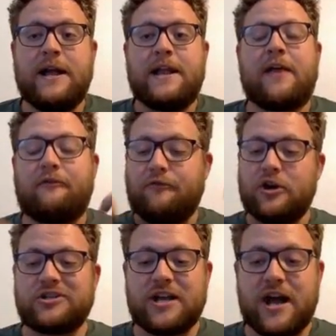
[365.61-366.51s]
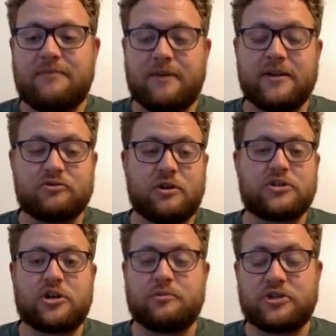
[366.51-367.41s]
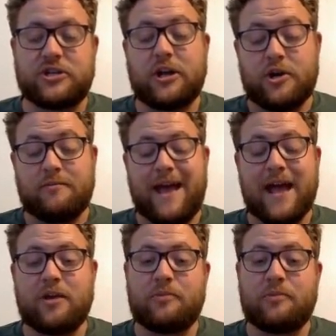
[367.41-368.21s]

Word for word: Now, the first time that this runs on your machine on your Mac,